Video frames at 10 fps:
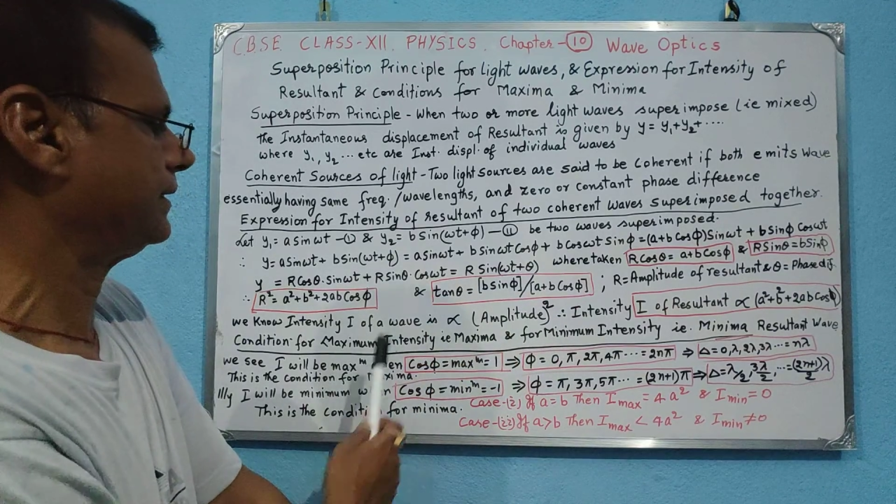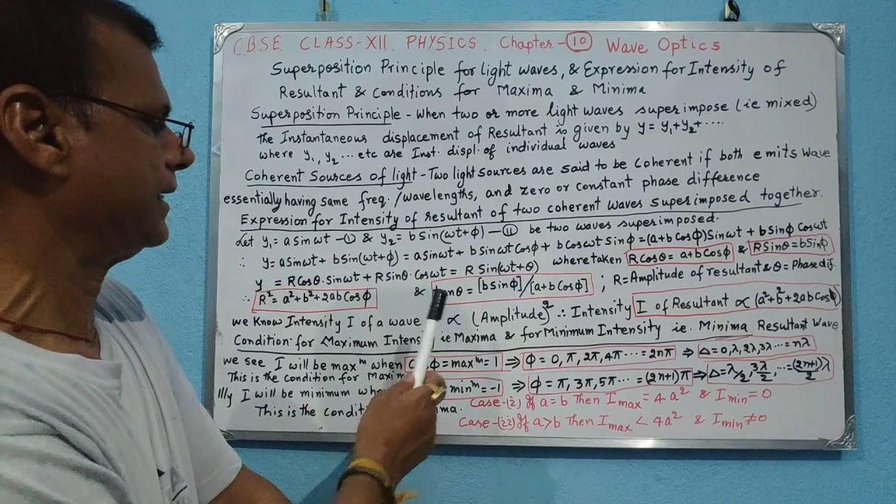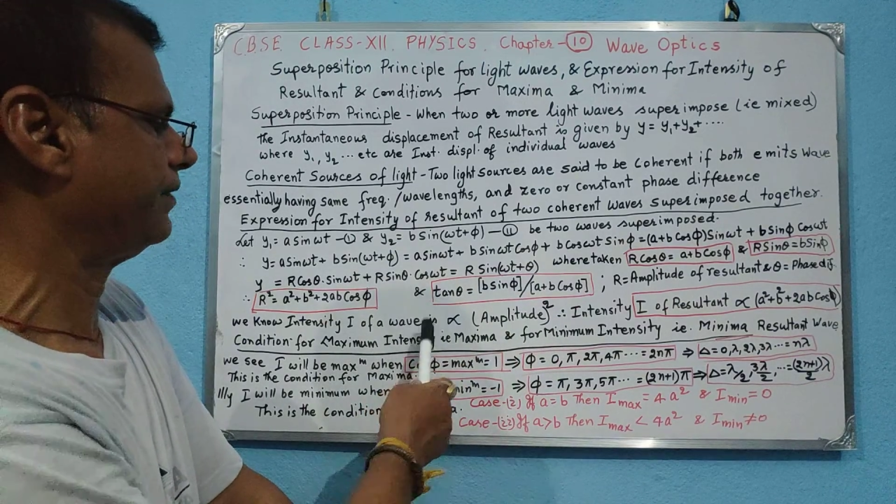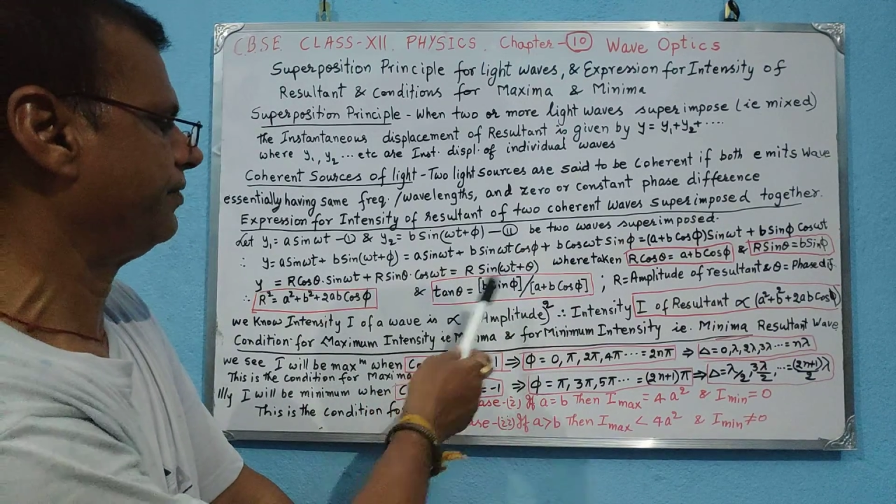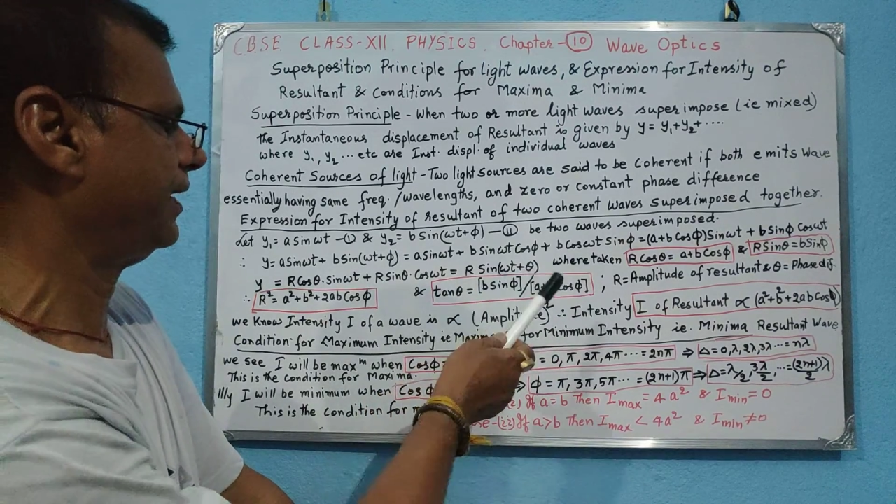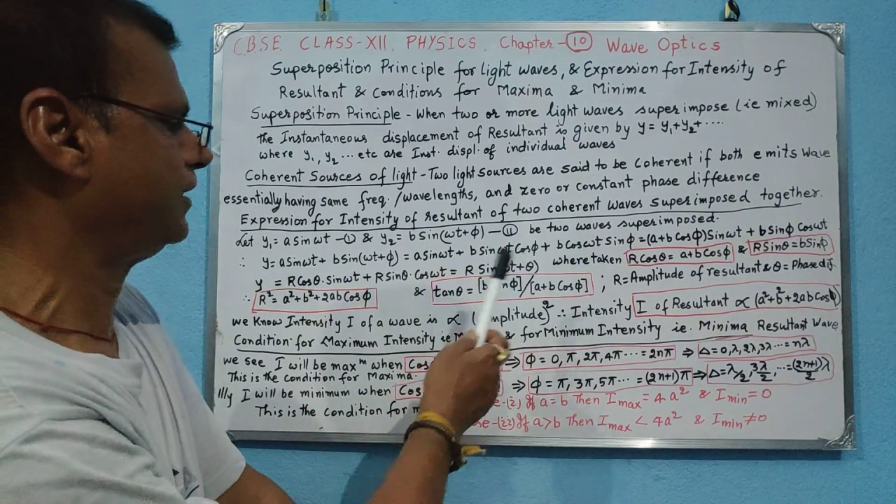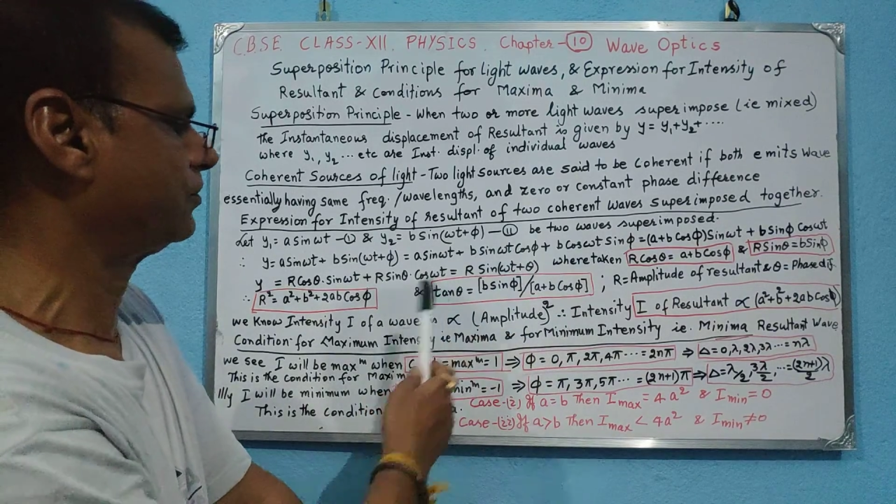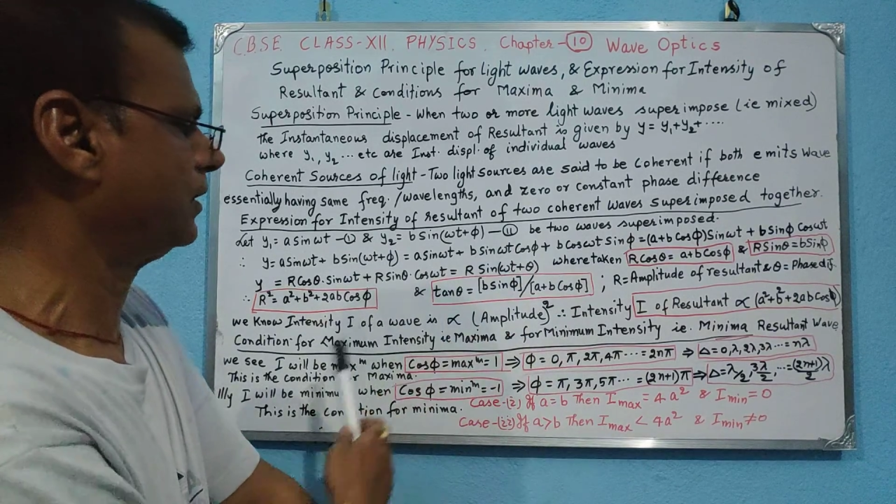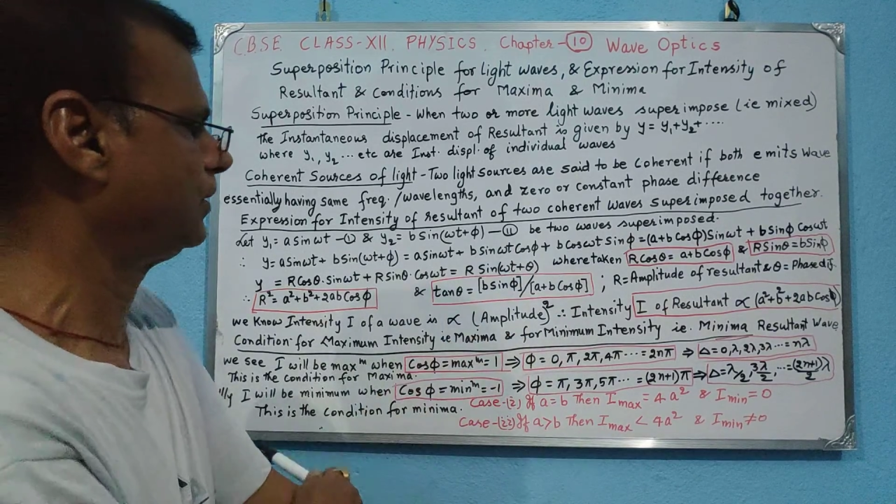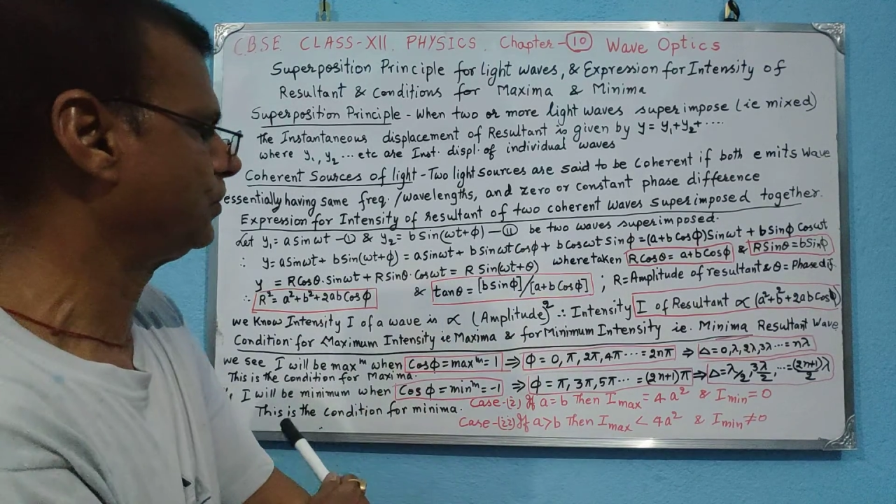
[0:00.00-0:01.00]
tan phi is
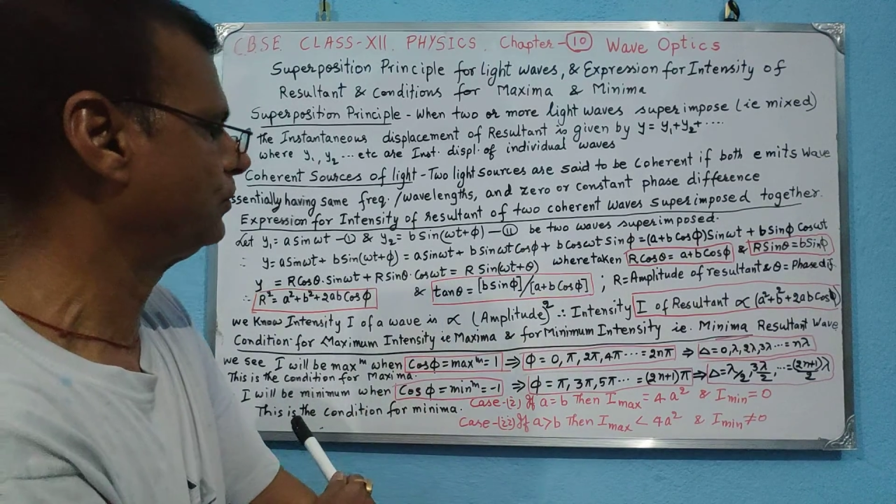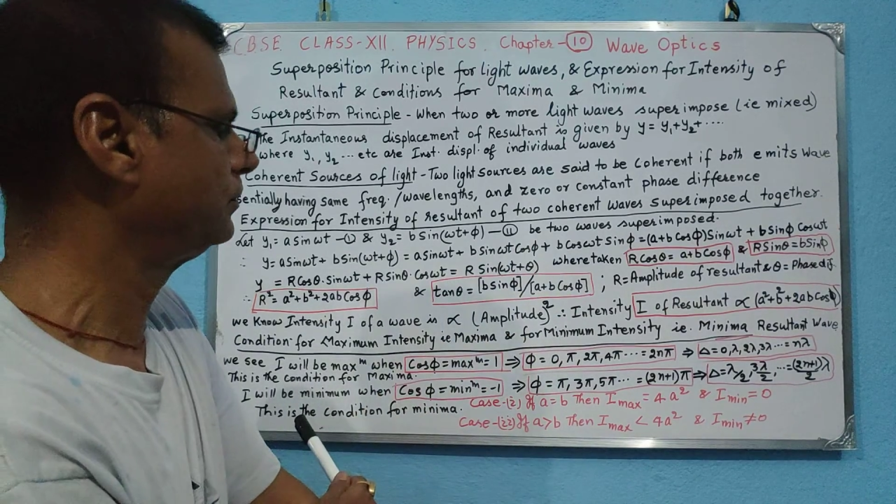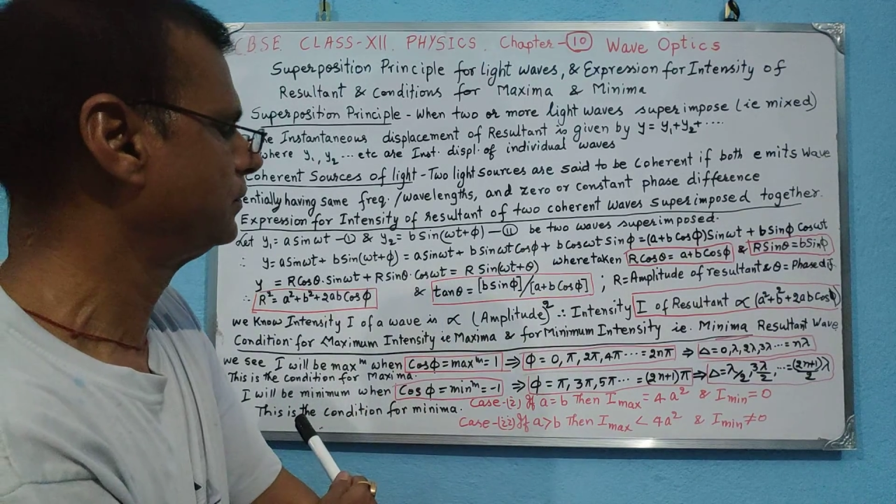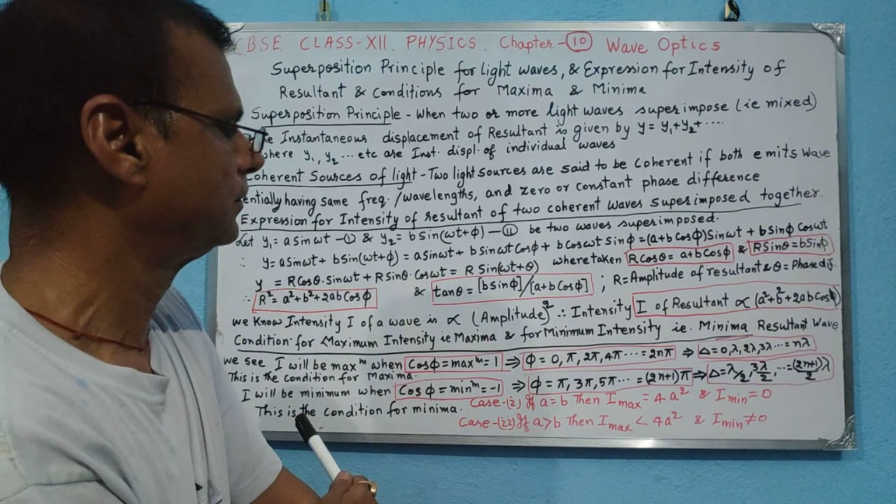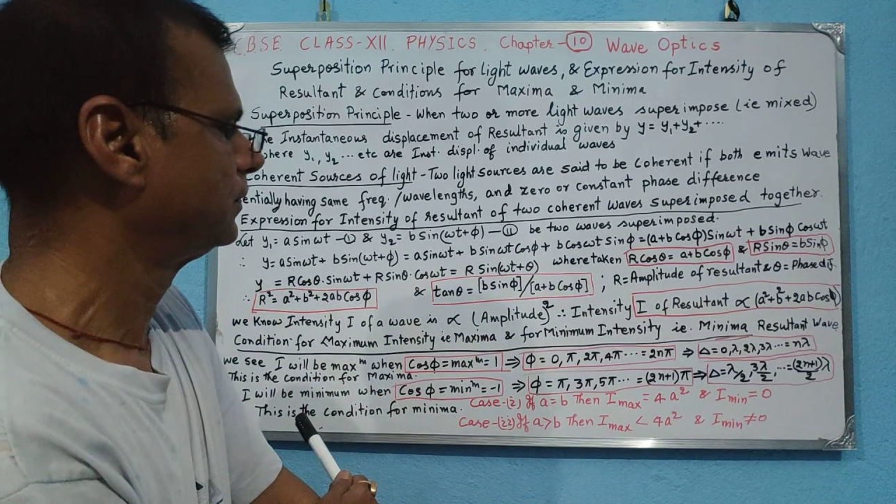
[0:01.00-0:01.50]
equal to